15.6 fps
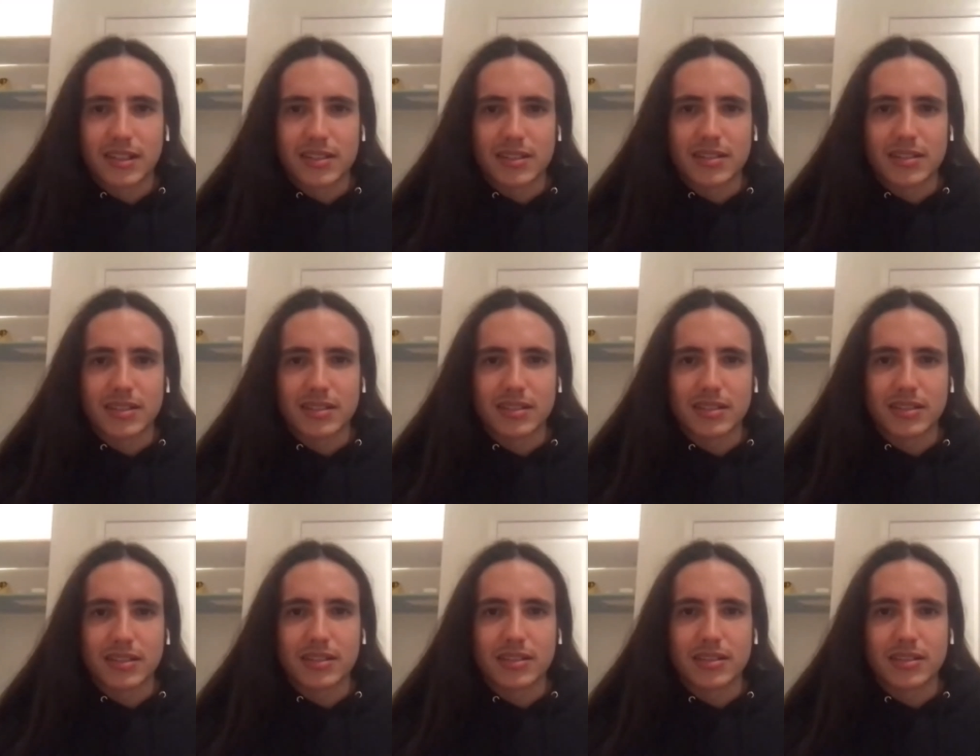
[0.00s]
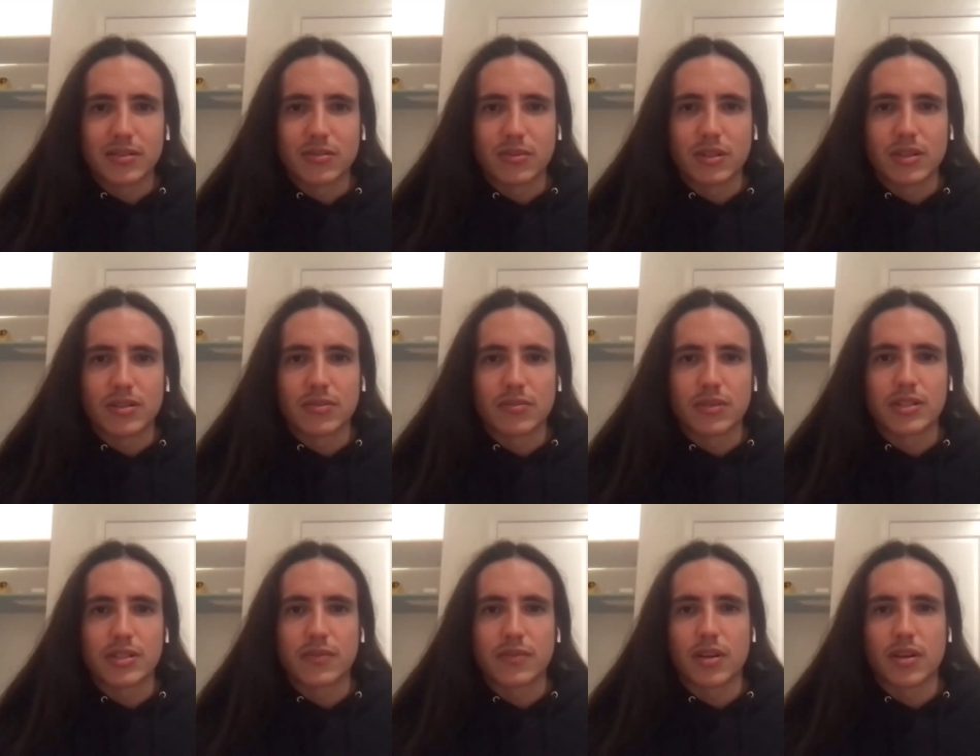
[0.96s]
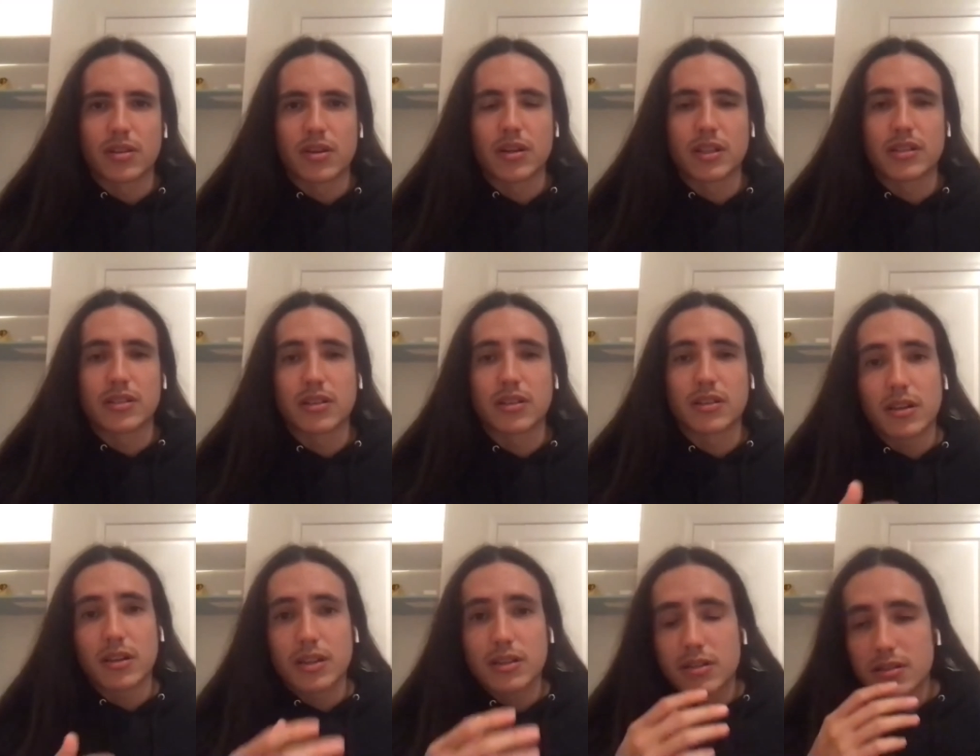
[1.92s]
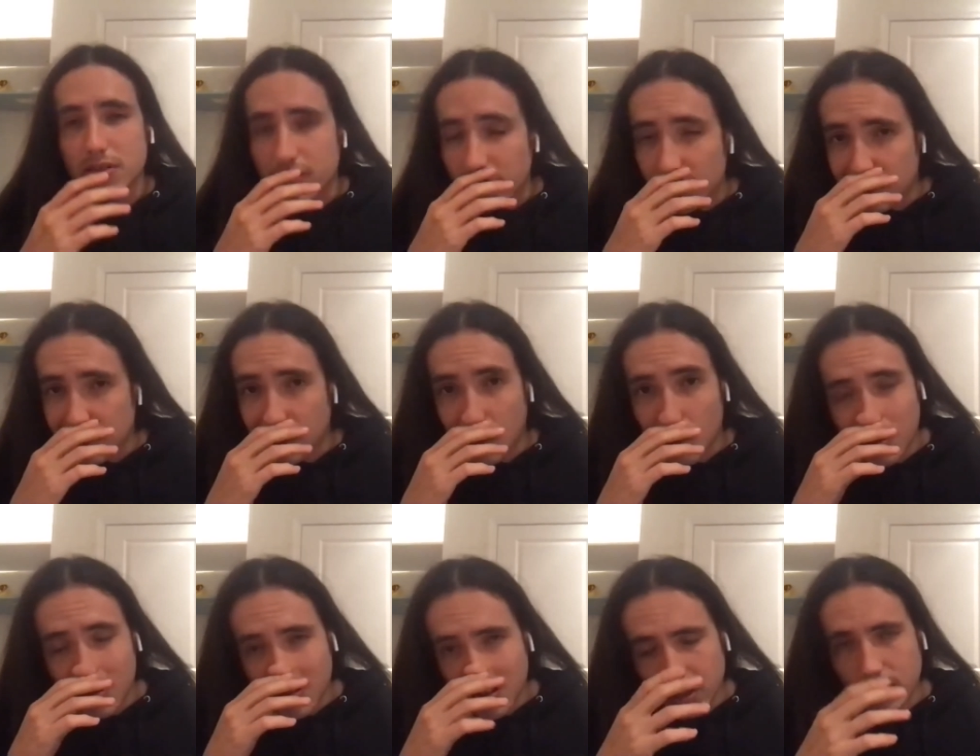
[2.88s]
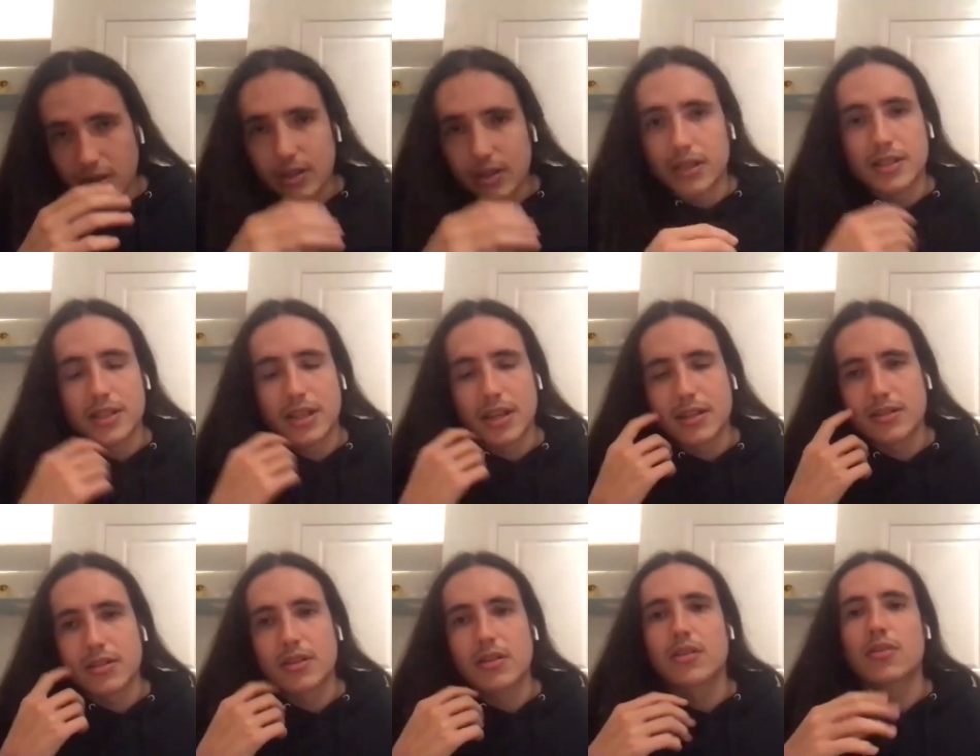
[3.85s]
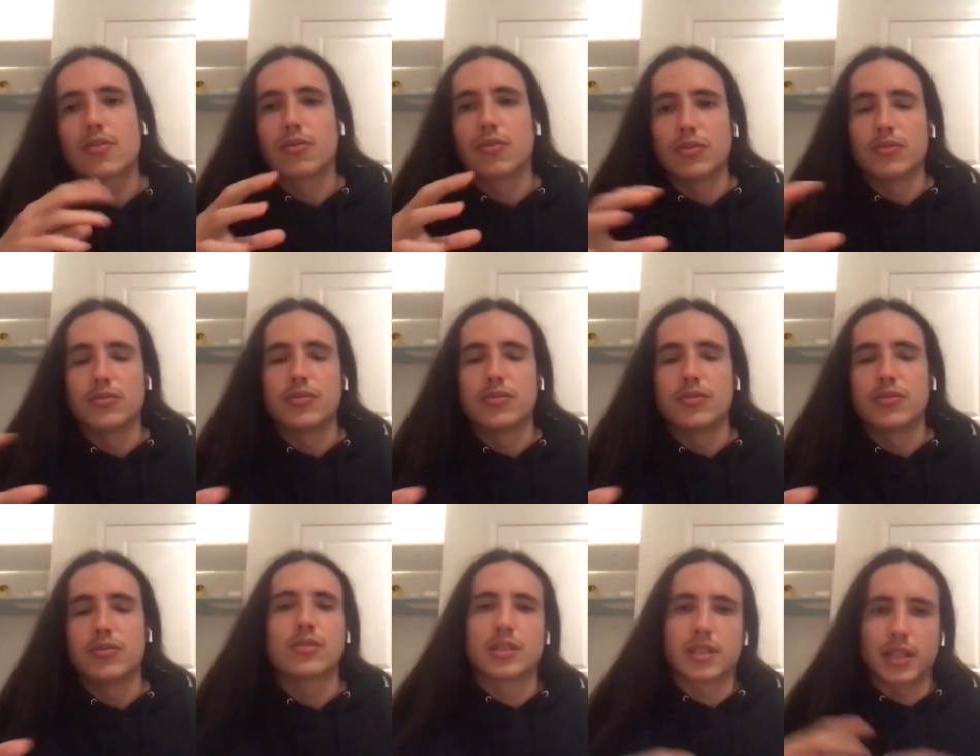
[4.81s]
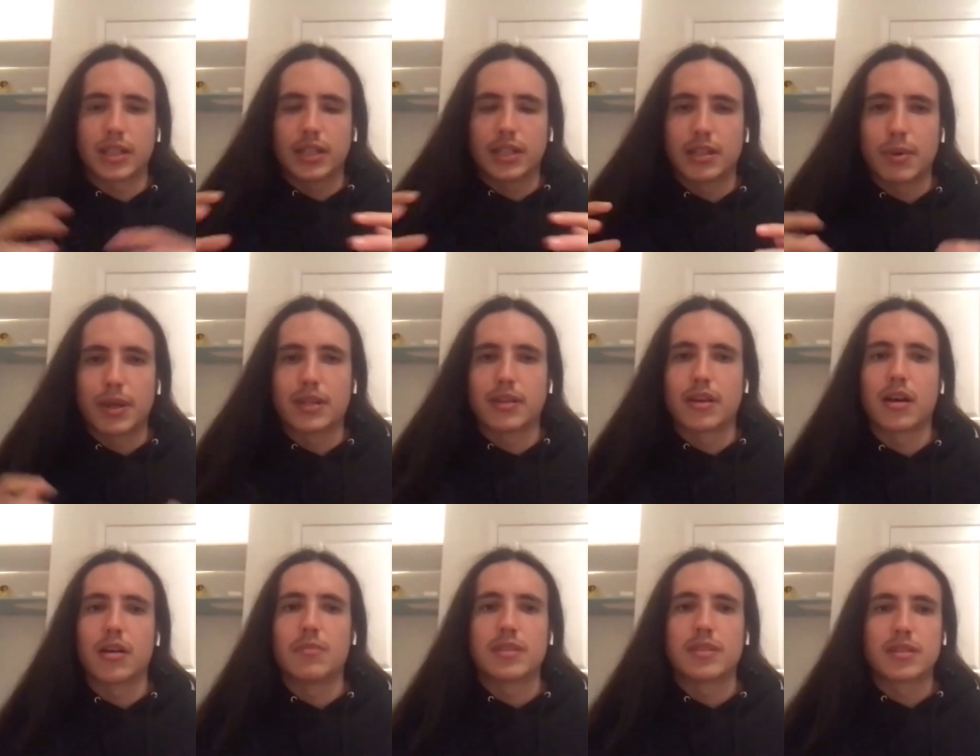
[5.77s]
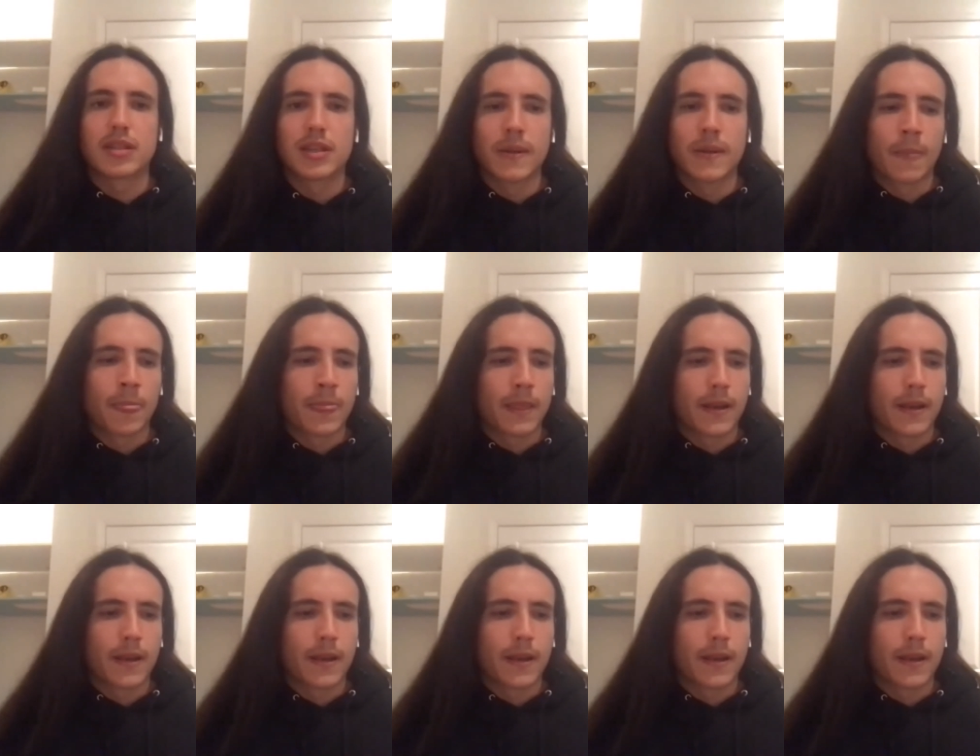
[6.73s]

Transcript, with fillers: Let's see. What is the reach of Earth Guardians? Earth Guardians is, is global. Earth Guardians has crews, which is like independent hubs,